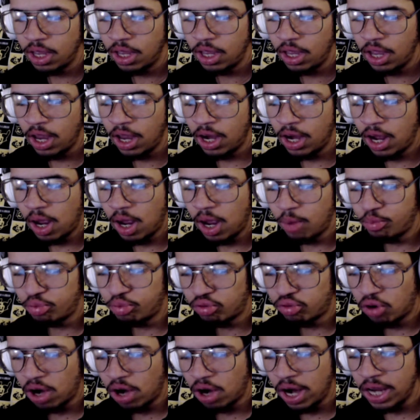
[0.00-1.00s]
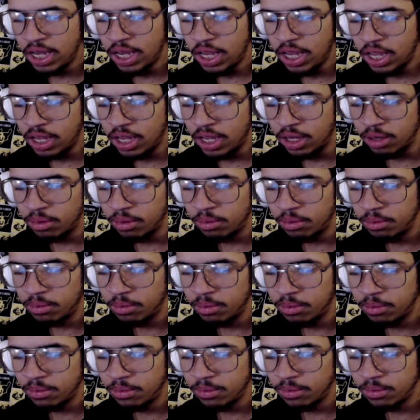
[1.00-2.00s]
And I'm praying
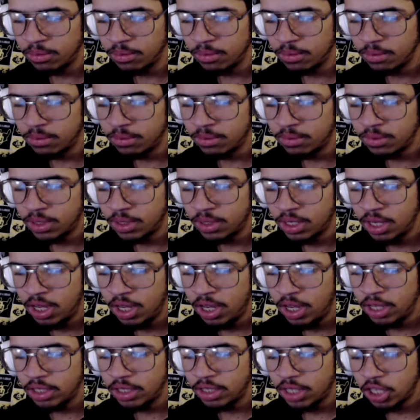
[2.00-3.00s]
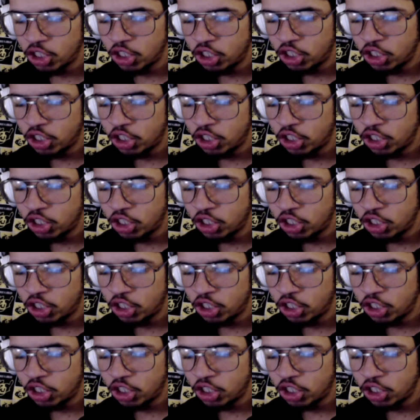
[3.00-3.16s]
that